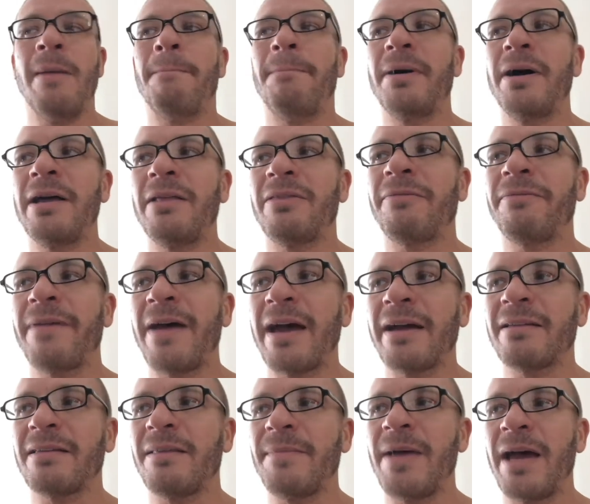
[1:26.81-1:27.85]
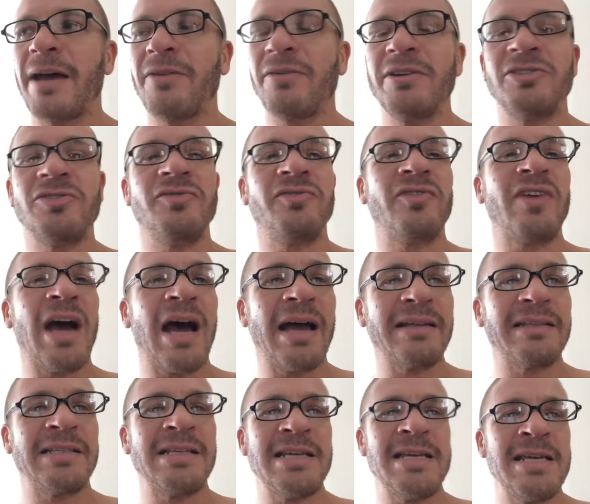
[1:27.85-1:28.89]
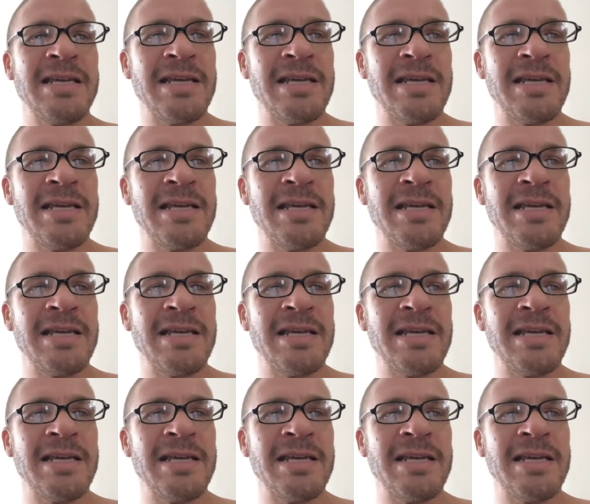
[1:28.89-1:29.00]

But the fact of the matter is you've got to